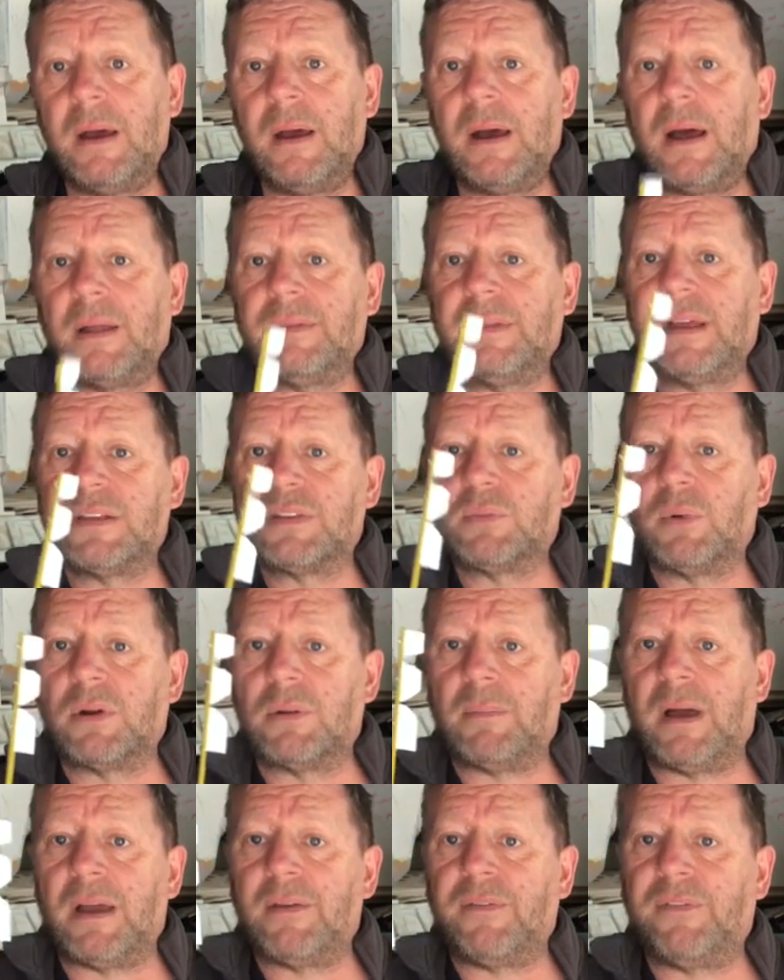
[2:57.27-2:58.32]
And there's one of
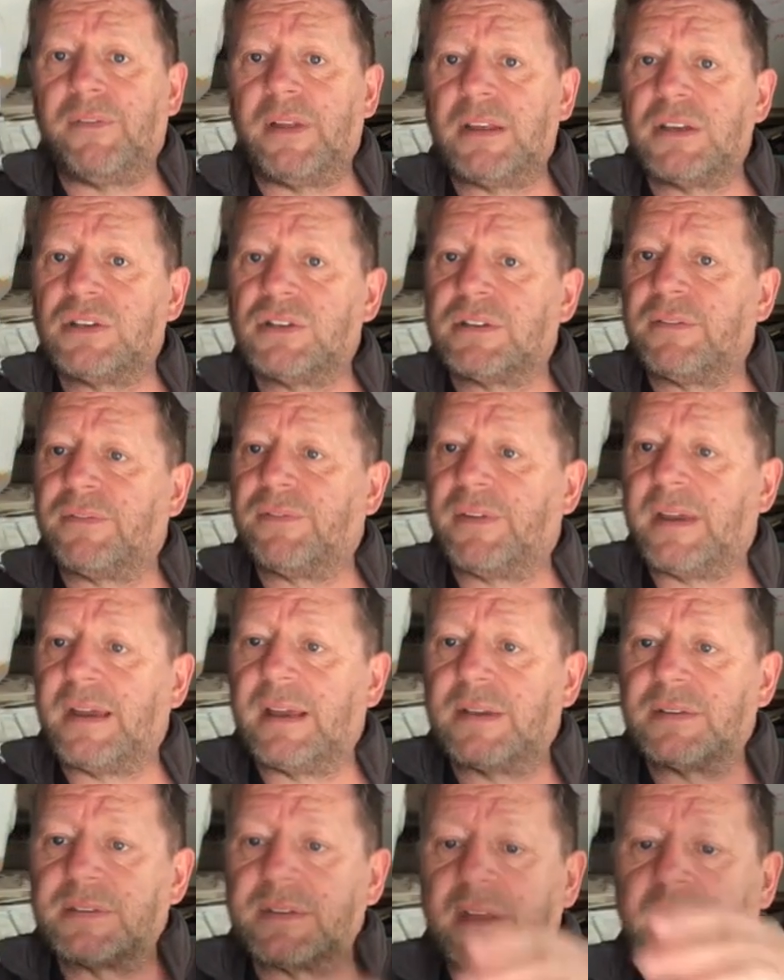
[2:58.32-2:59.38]
my finished
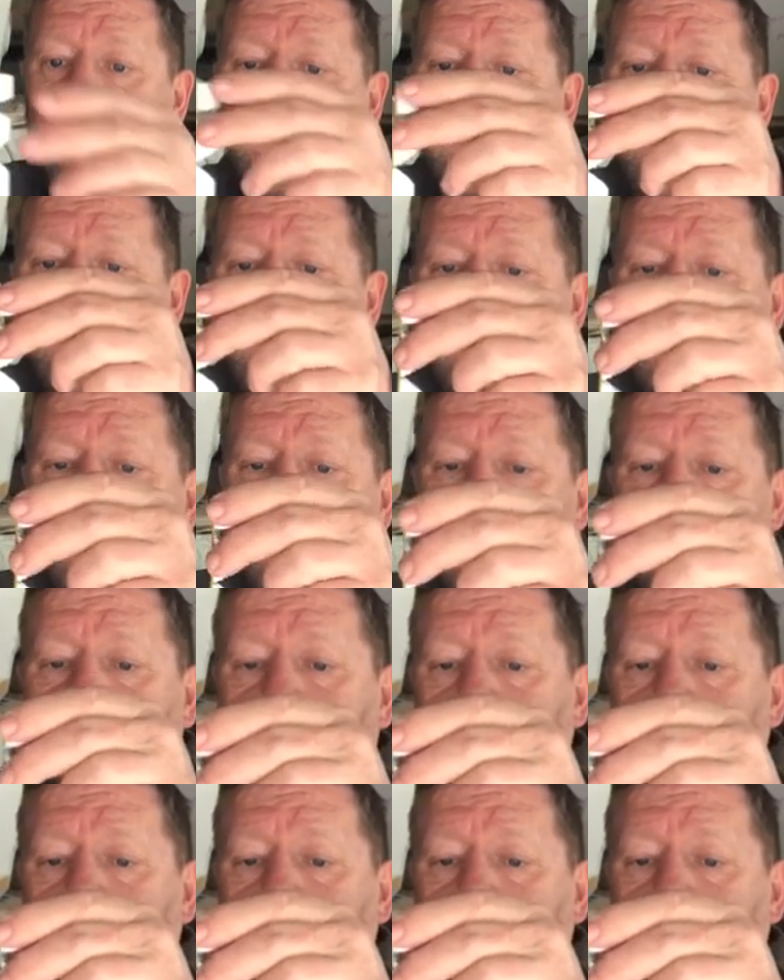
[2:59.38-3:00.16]
fingers there.